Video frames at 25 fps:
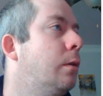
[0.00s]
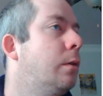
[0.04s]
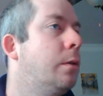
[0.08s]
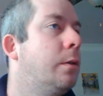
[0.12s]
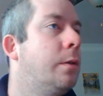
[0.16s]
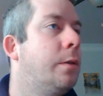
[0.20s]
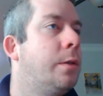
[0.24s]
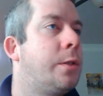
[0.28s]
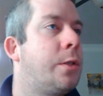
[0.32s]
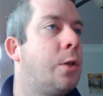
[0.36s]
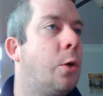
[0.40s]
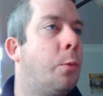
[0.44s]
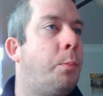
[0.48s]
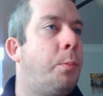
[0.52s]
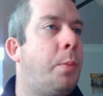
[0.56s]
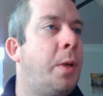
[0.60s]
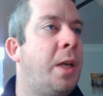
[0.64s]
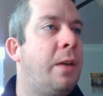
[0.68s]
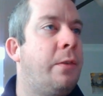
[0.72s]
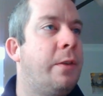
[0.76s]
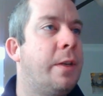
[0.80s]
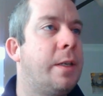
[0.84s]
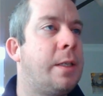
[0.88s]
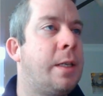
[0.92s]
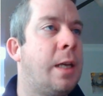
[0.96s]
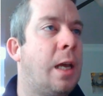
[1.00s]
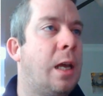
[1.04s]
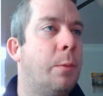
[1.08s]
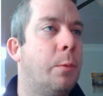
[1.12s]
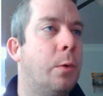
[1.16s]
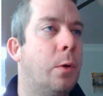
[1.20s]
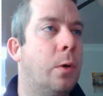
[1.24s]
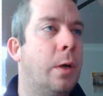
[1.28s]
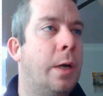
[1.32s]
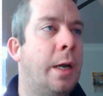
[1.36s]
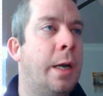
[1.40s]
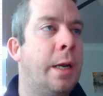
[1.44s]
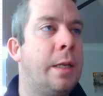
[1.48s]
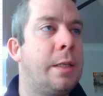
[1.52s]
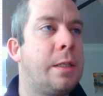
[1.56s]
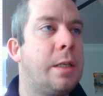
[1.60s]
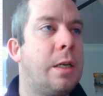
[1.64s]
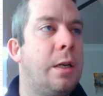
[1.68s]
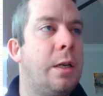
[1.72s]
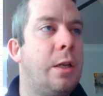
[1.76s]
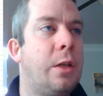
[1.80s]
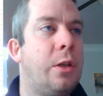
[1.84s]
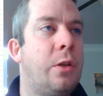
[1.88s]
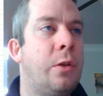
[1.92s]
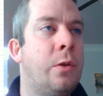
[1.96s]
So pivot table, and it's going
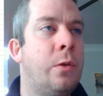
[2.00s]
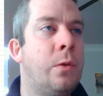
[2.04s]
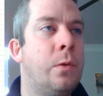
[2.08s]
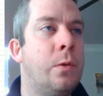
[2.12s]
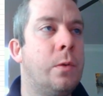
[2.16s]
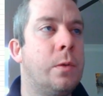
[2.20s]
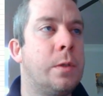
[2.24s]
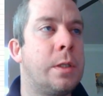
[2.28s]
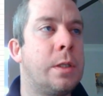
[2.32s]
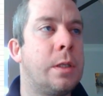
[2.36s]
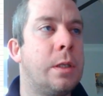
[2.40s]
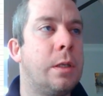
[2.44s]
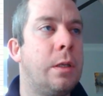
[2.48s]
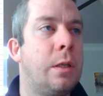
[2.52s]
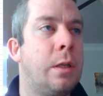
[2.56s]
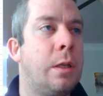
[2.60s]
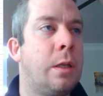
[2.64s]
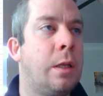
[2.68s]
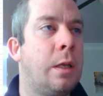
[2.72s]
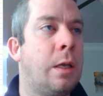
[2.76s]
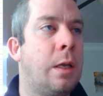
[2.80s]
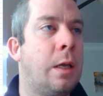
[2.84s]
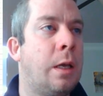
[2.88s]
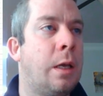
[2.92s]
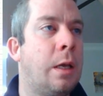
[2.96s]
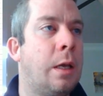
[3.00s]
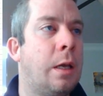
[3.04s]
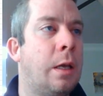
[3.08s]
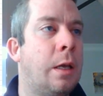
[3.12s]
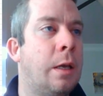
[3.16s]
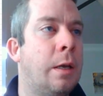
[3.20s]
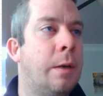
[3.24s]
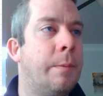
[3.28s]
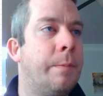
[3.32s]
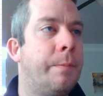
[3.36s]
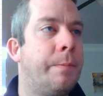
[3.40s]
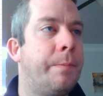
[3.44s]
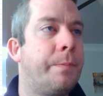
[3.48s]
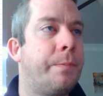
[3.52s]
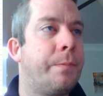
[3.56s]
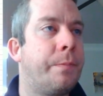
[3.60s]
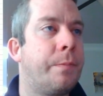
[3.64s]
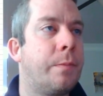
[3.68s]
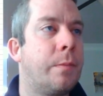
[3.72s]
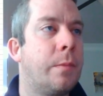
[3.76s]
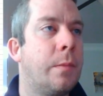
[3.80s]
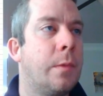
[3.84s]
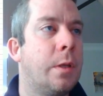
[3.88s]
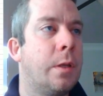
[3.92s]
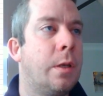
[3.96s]
to use the
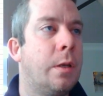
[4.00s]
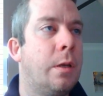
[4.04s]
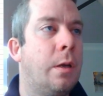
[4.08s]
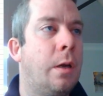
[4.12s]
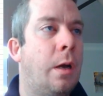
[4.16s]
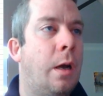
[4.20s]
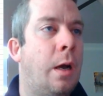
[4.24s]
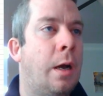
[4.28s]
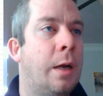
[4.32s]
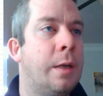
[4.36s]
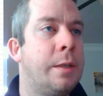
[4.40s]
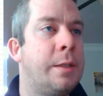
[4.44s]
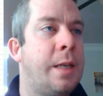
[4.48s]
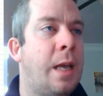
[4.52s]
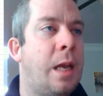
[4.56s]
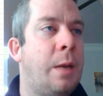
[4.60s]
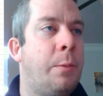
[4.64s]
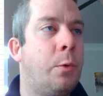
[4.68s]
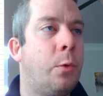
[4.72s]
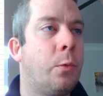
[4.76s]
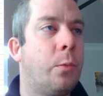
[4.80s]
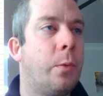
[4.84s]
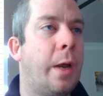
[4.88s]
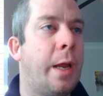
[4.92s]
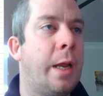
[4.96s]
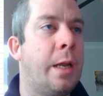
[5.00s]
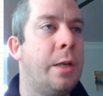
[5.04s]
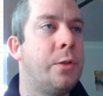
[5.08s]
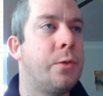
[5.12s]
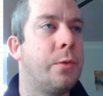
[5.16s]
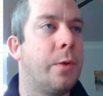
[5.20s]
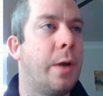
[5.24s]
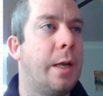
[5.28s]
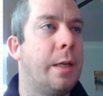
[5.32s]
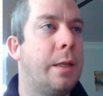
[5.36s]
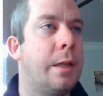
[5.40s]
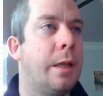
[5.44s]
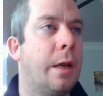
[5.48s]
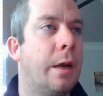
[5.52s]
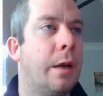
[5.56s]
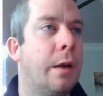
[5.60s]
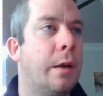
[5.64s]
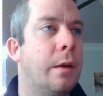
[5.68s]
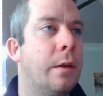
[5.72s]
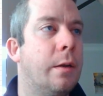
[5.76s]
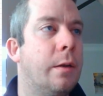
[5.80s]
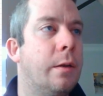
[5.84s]
table range right there.